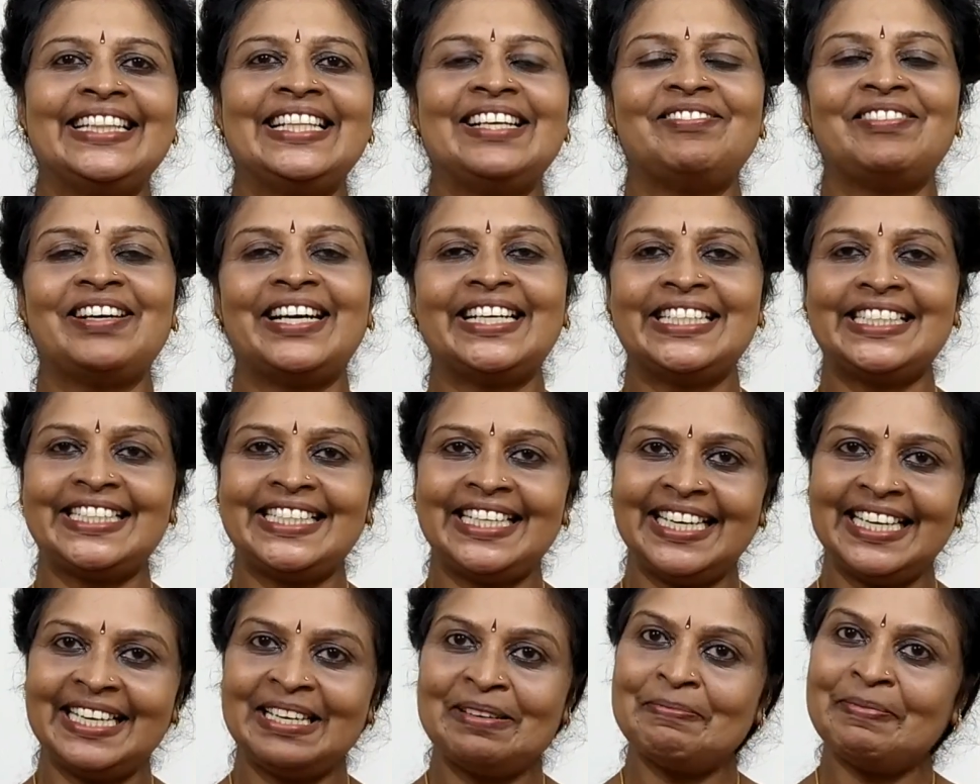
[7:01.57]
the
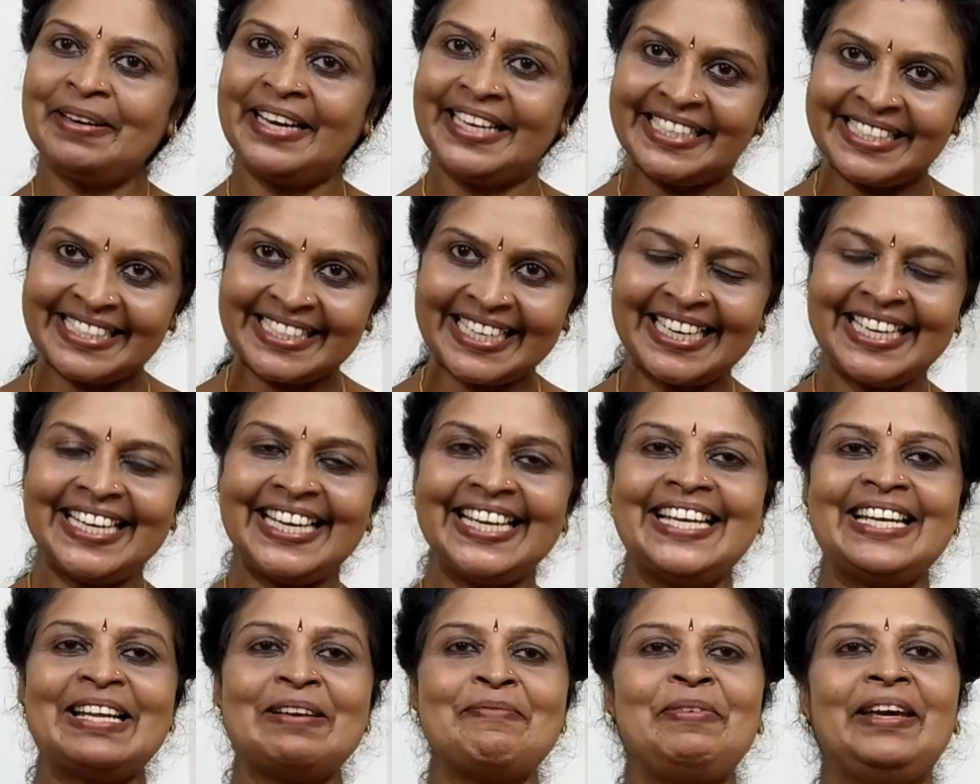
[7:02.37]
worksheet mentioned
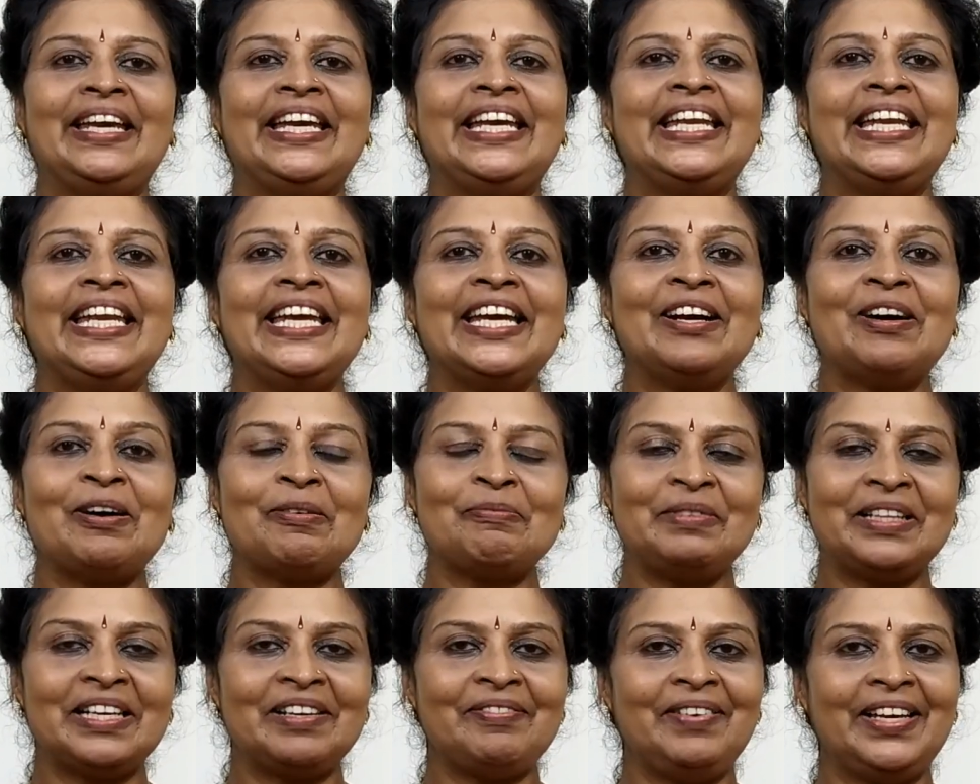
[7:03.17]
in the beginning
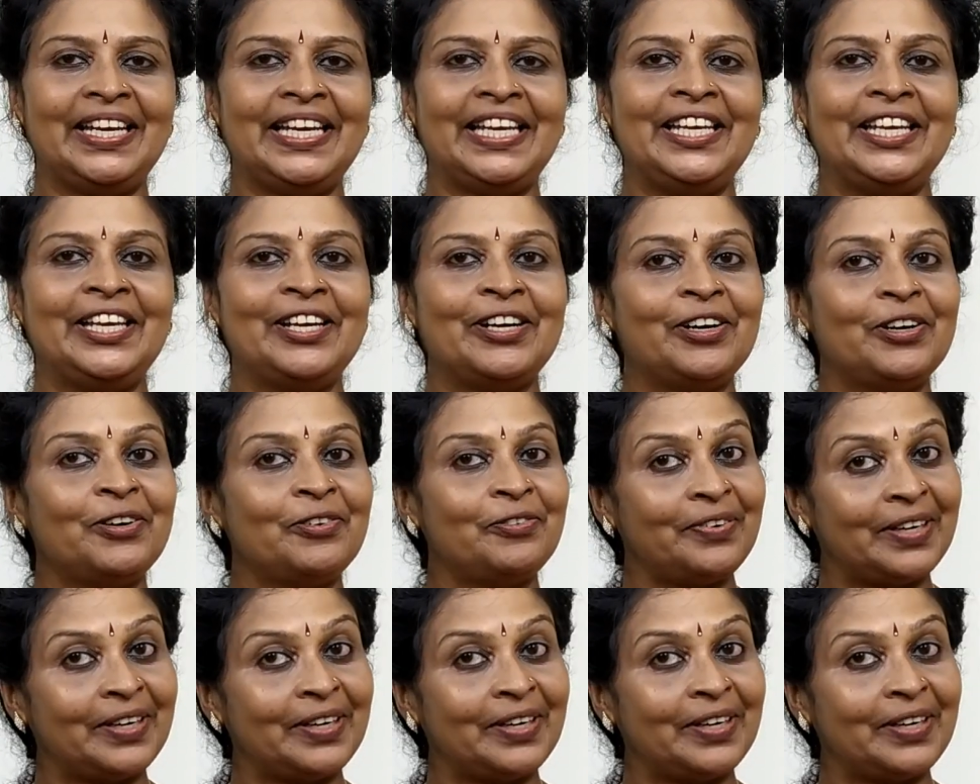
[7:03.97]
of the video